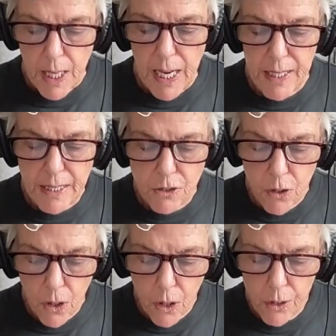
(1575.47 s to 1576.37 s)
and has
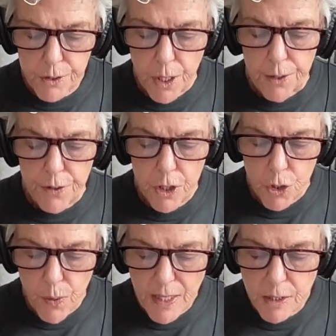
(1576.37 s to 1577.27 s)
called the
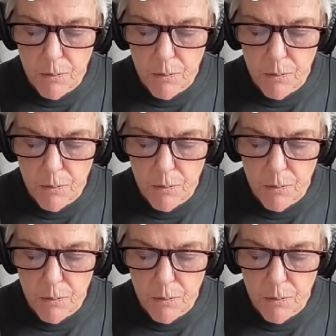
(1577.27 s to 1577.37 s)
U.S.